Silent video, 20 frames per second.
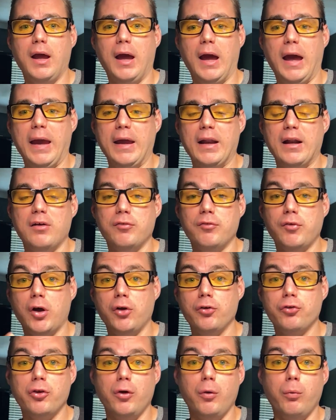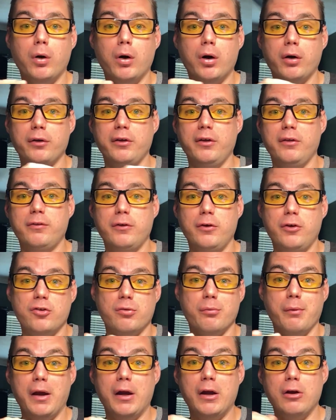and I've also walked you through some
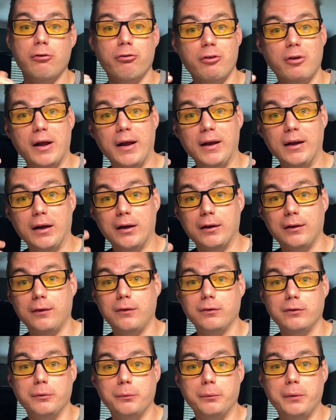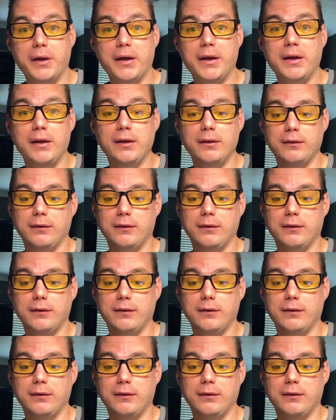errors that I got along the way